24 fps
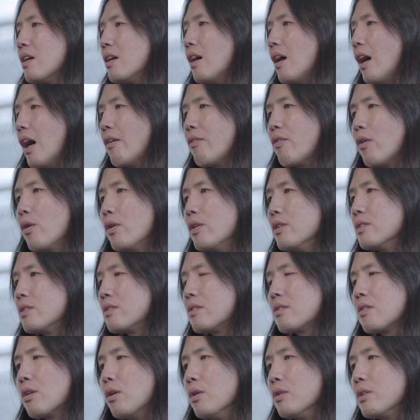I've
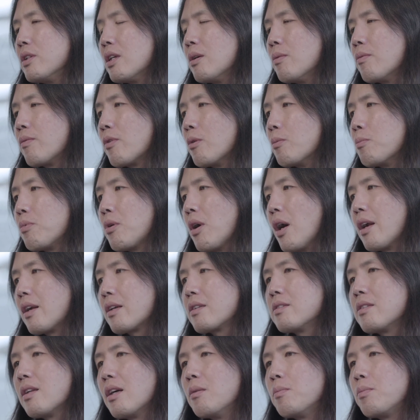always told him from
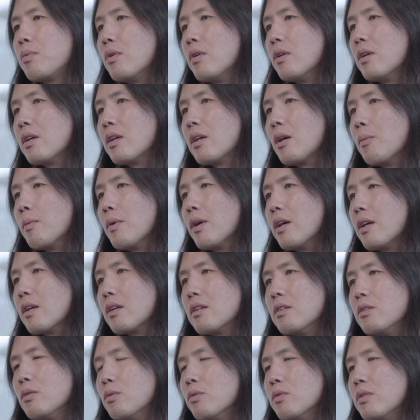product standpoint, I'm
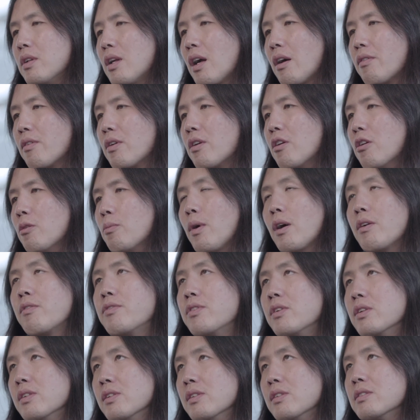like, you will never hurt my
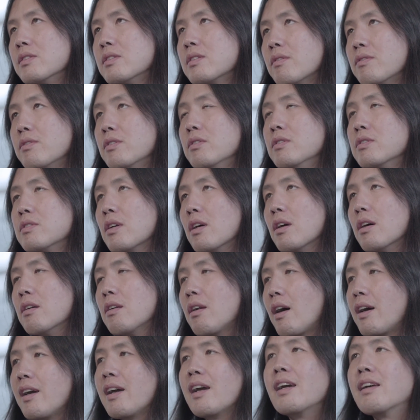feelings if you
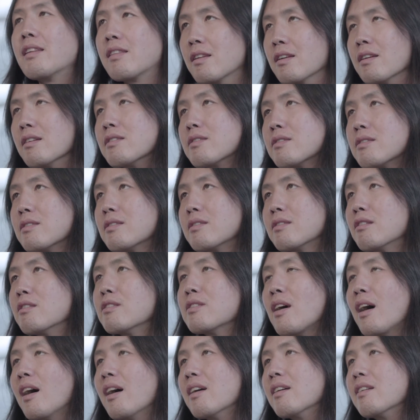said, I hate this
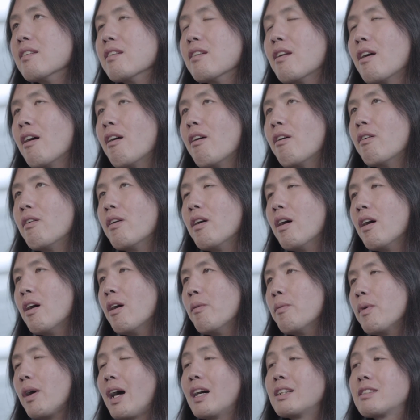design,
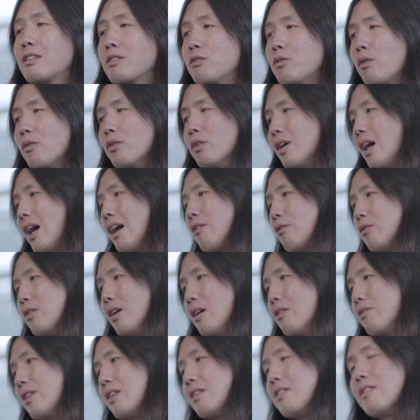Actually, I
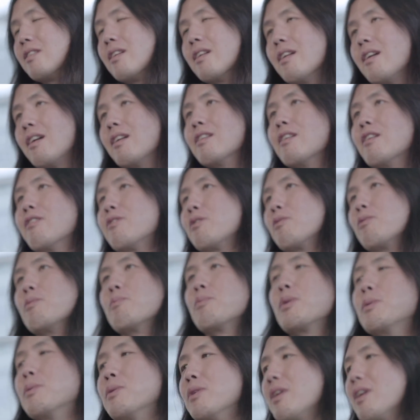love it. I love it
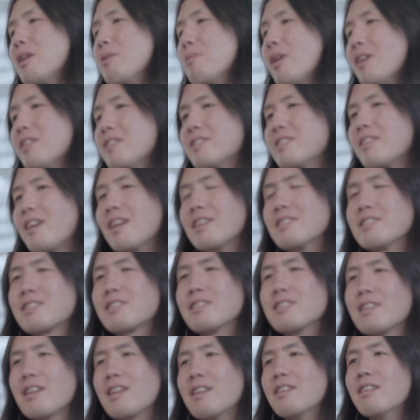when people hate my designs
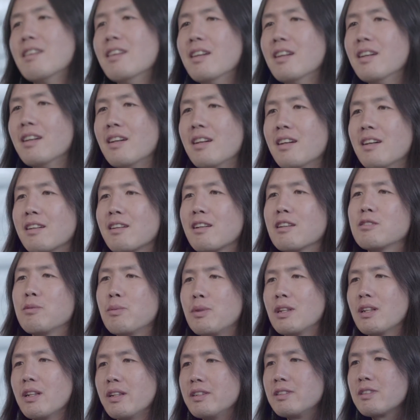because then it gives
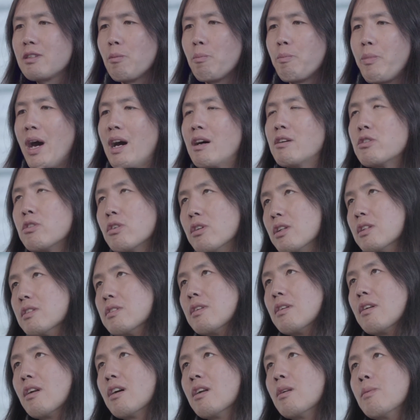me at least some
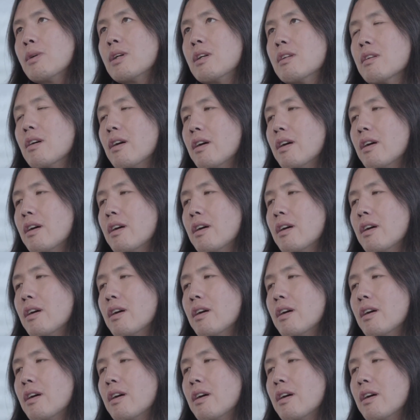boundaries, you know what I mean?